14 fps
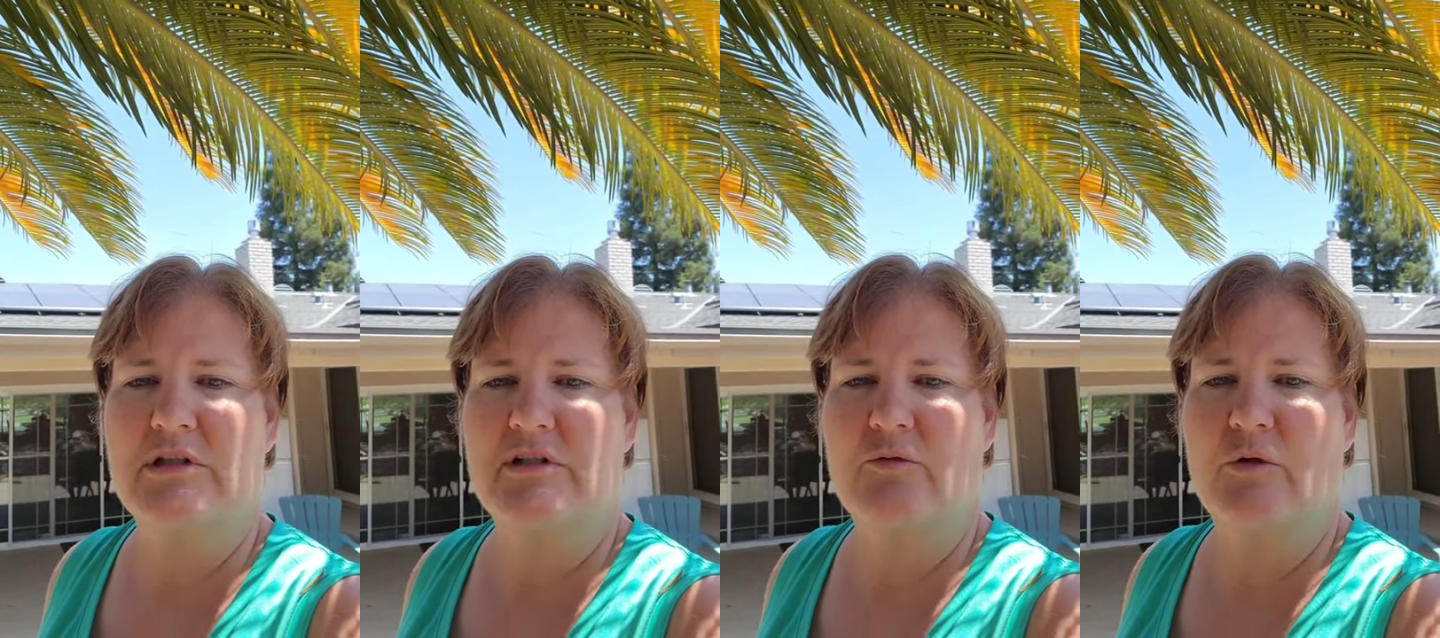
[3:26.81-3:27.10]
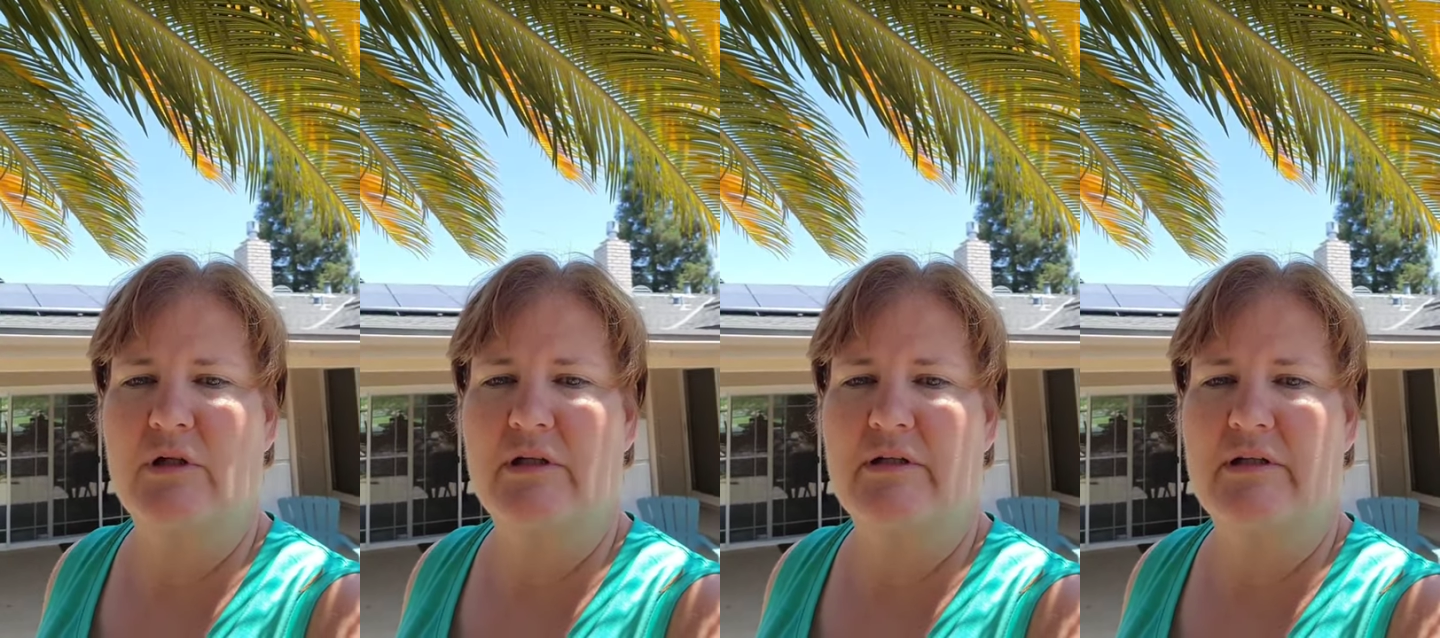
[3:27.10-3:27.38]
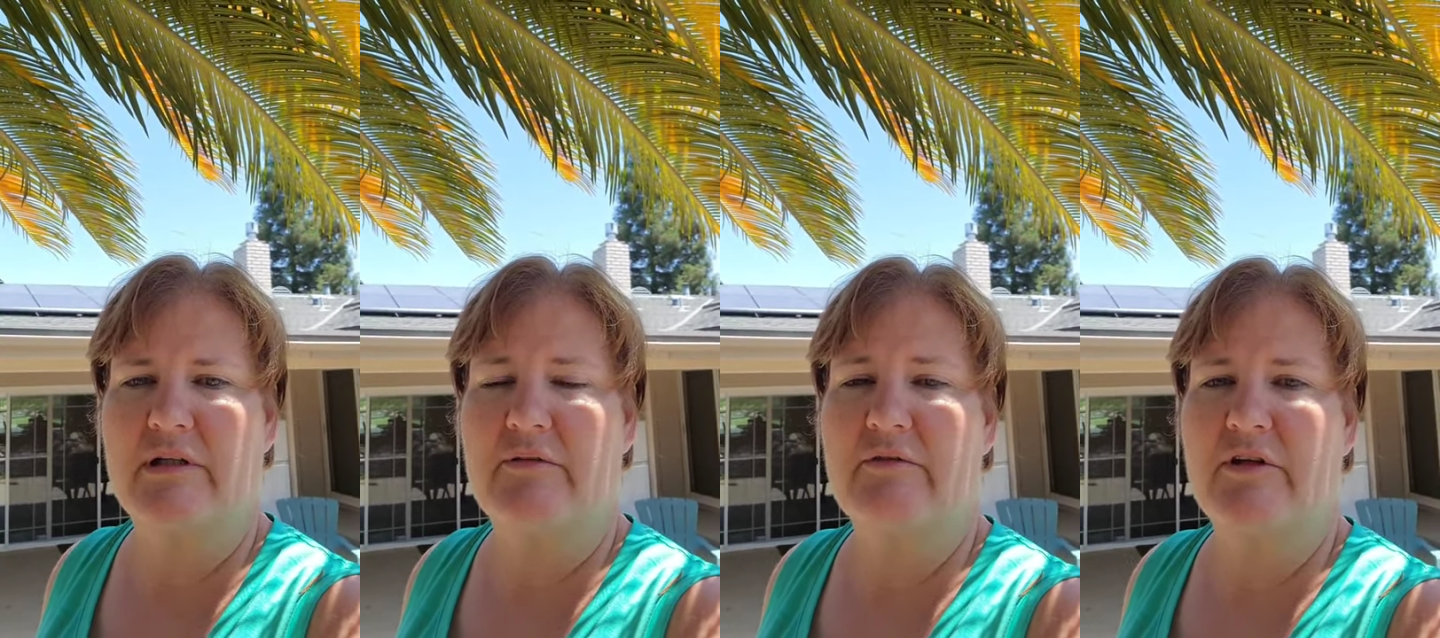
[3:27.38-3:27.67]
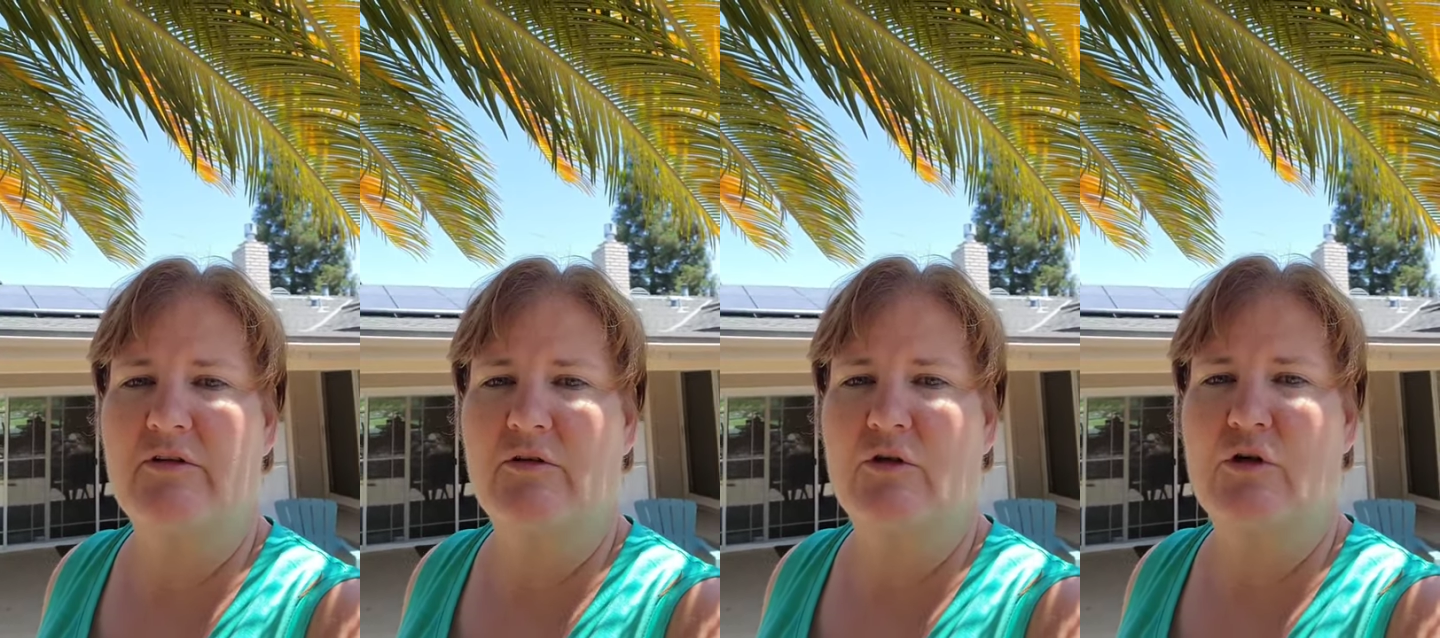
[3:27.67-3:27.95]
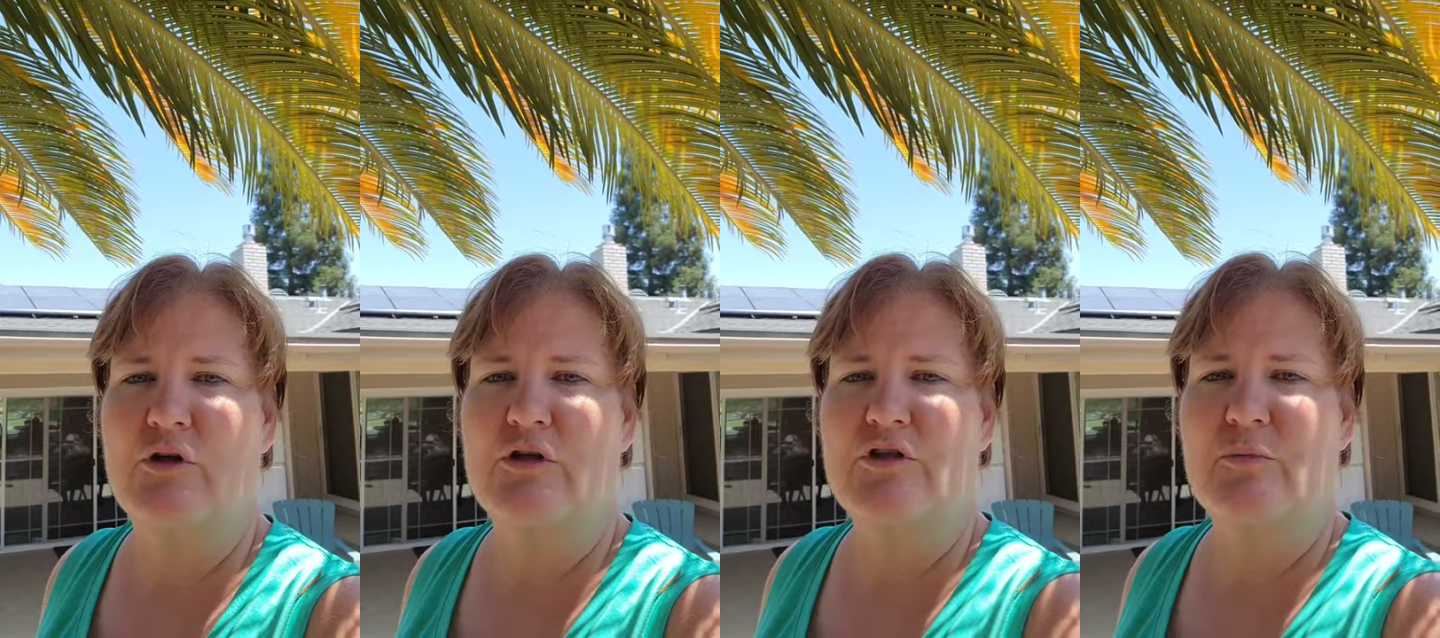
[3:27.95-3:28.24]
just wanted to give this
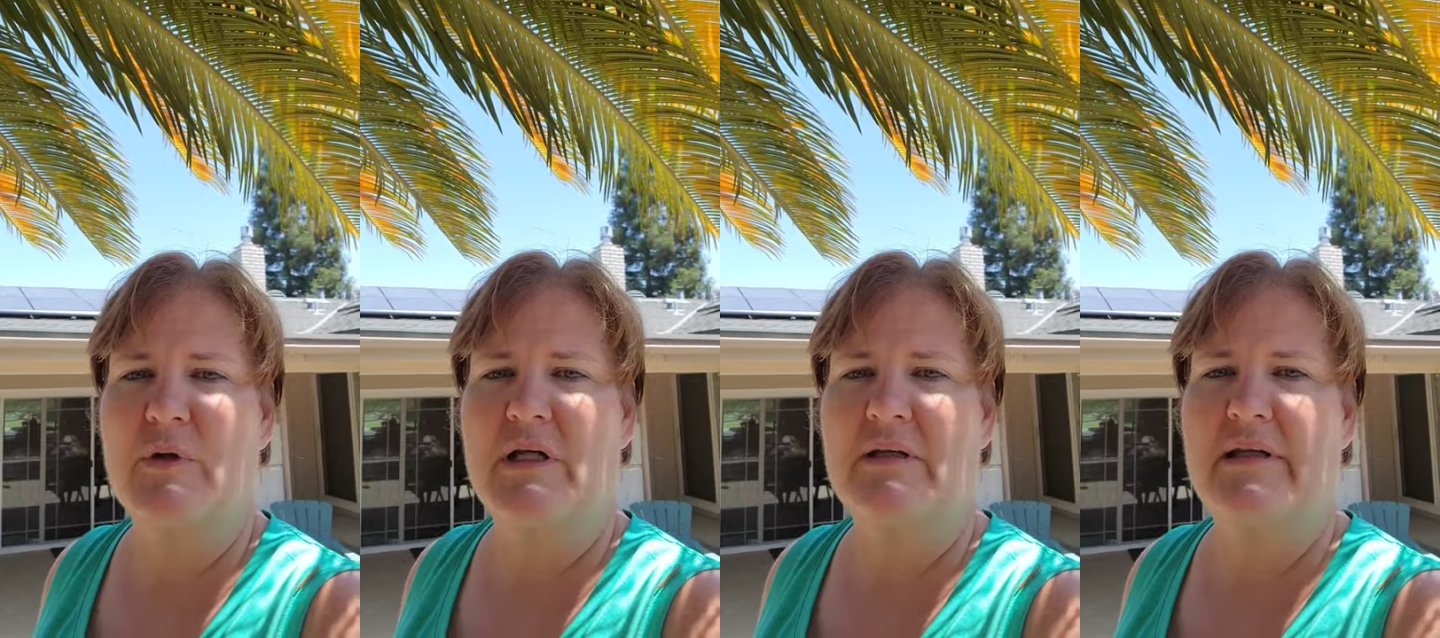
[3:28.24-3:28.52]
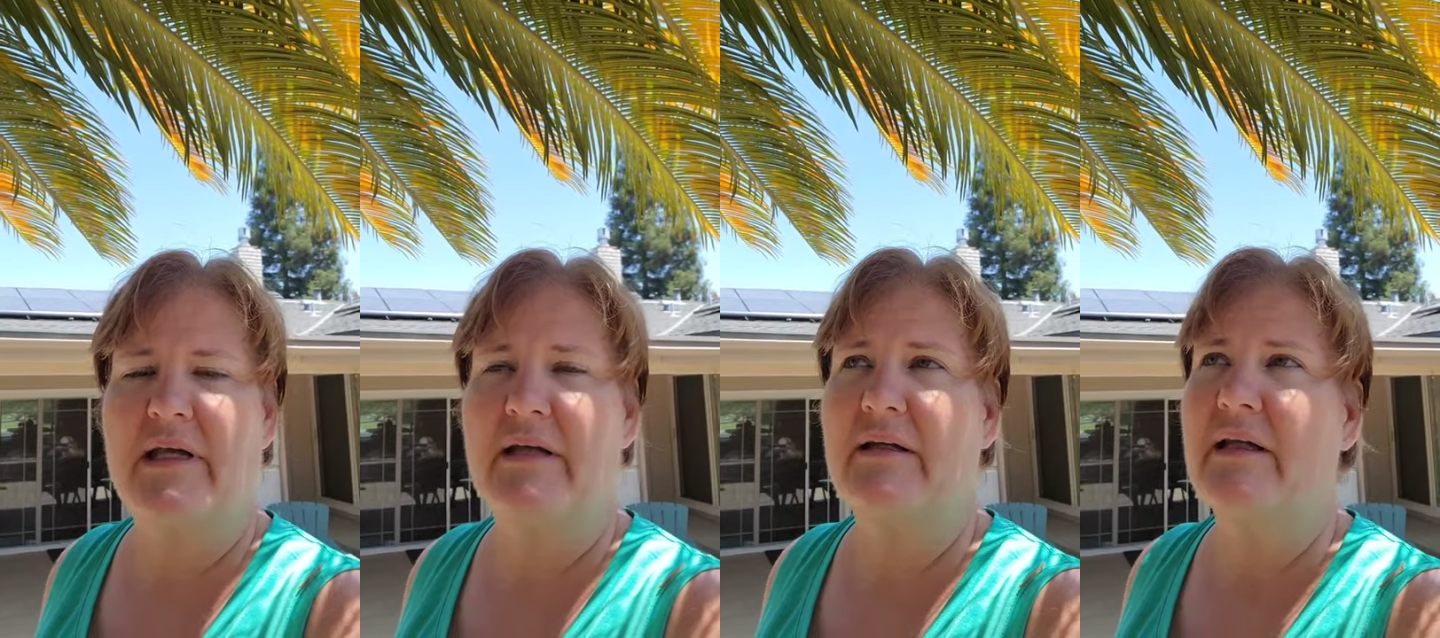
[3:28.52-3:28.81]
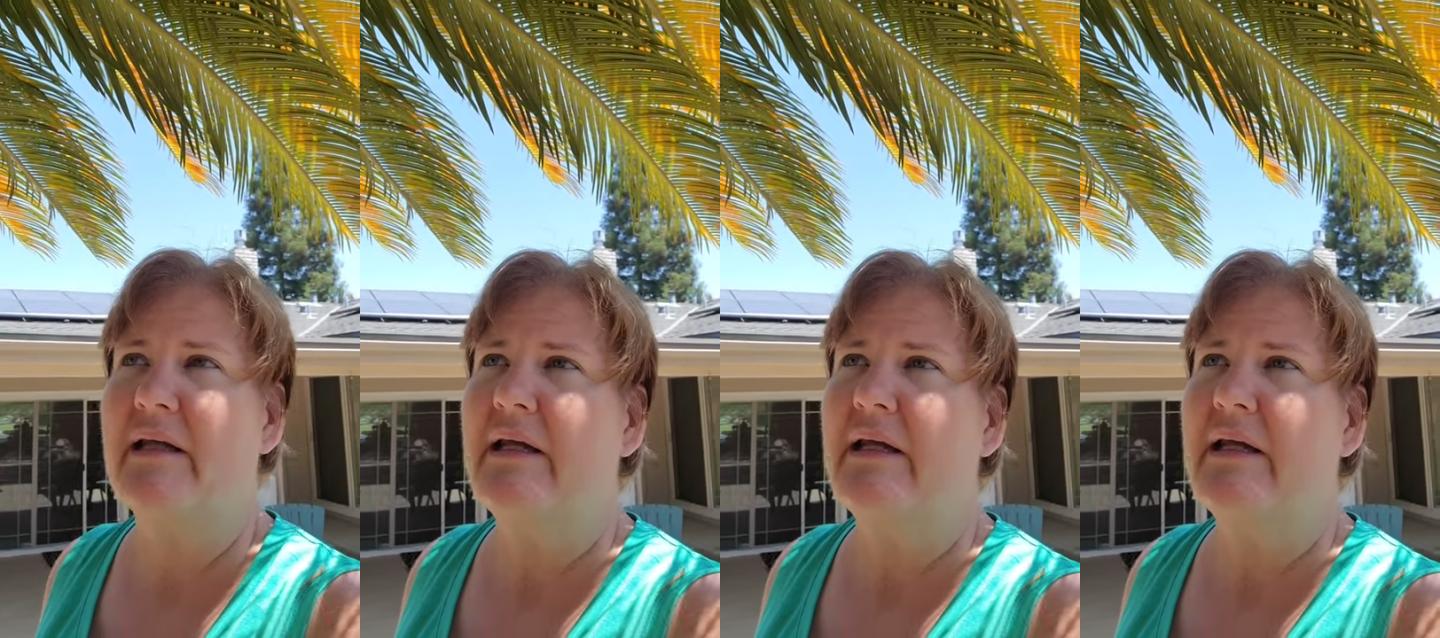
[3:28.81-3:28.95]
encouragement that